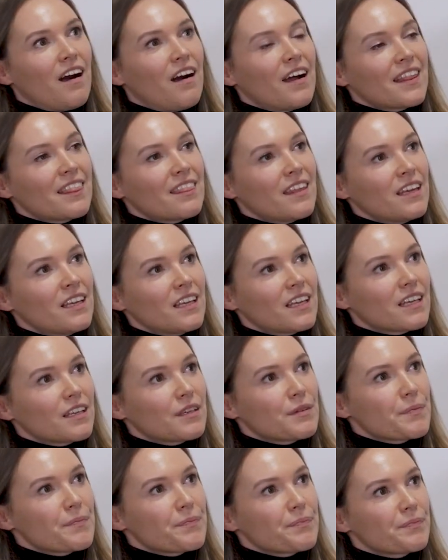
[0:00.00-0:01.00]
I think
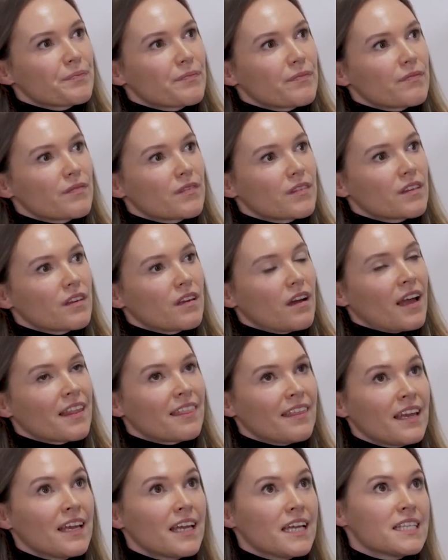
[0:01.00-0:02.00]

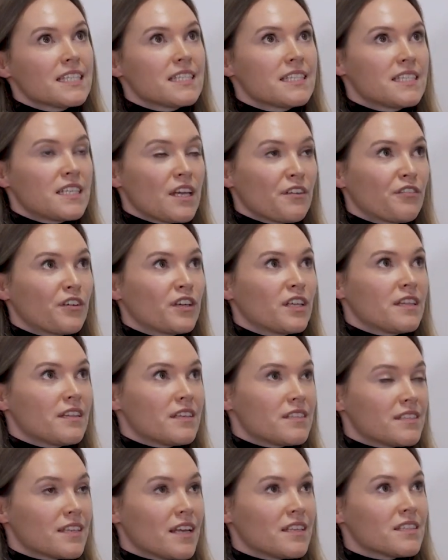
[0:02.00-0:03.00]
it's different in
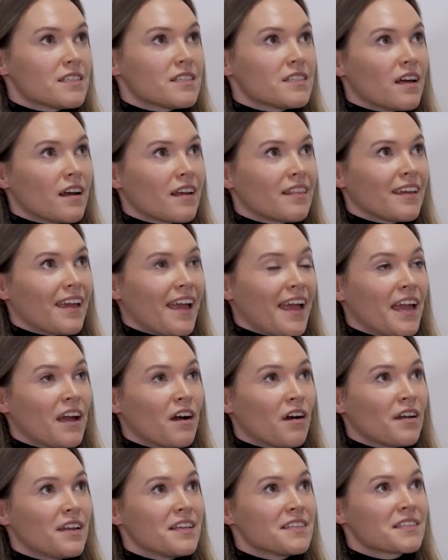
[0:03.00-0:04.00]
the sense that I think
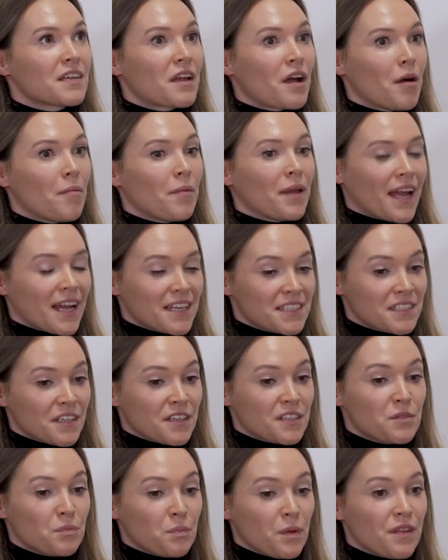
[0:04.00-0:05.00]
AI is coming at
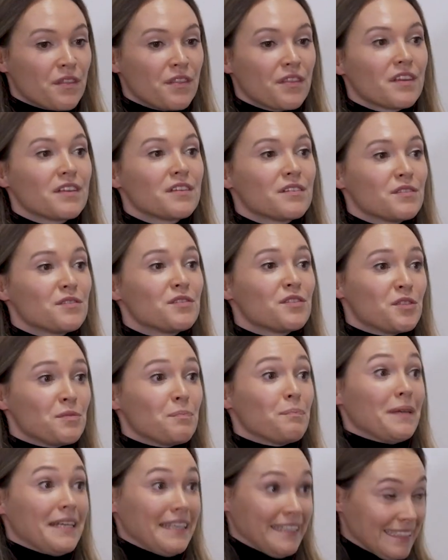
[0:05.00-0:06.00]
us with
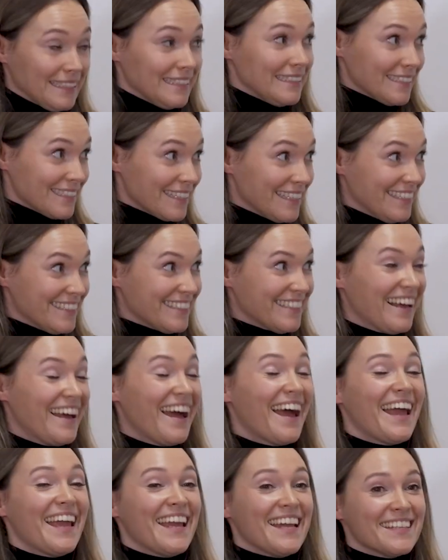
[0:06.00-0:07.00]
speed.
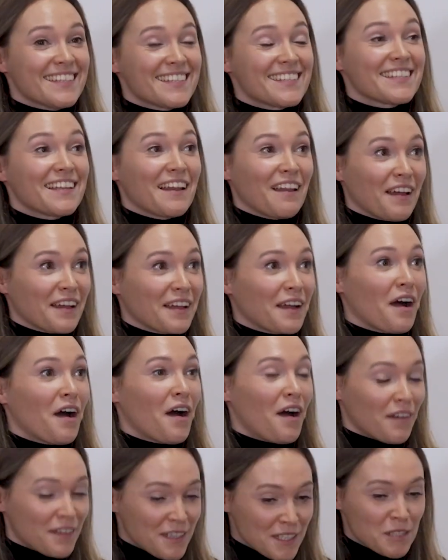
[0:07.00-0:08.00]
It's like a
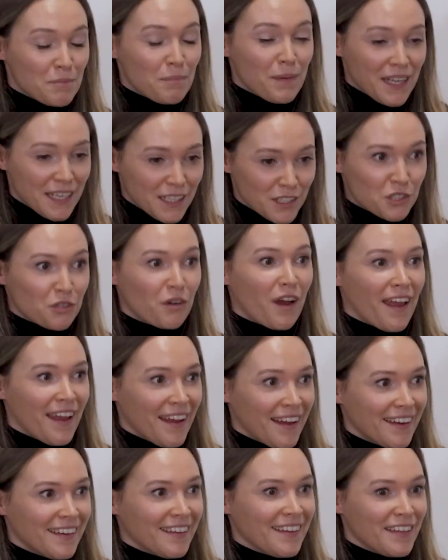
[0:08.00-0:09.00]
high-speed
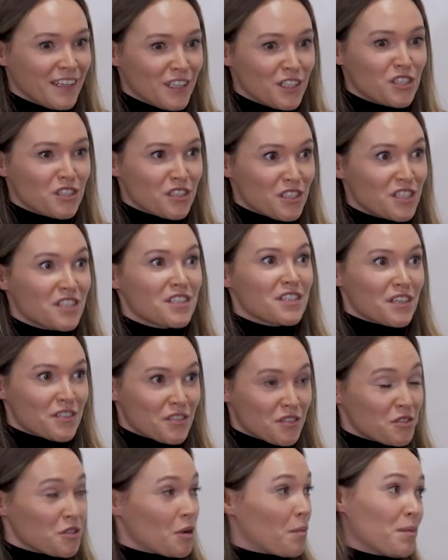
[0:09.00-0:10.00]
train that just
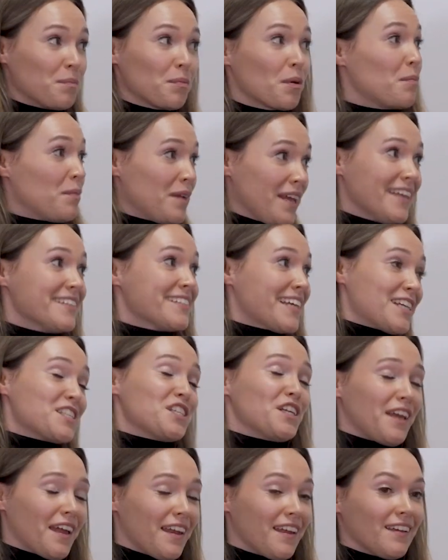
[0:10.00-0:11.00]
doesn't stop and probably is
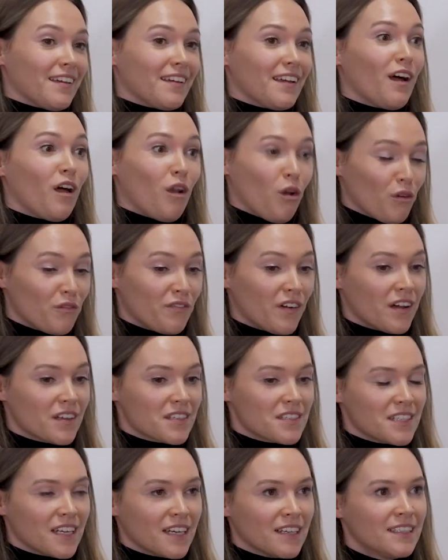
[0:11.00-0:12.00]
actually getting a lot
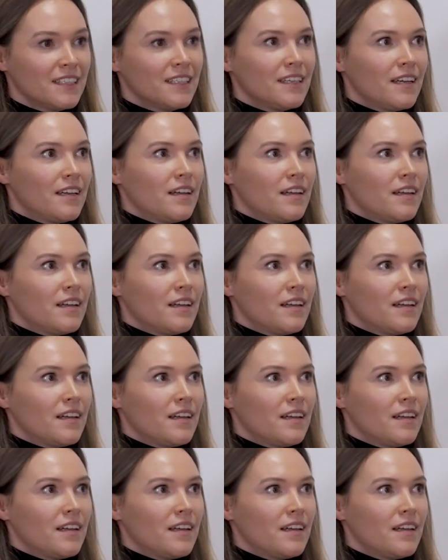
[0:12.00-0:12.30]
faster.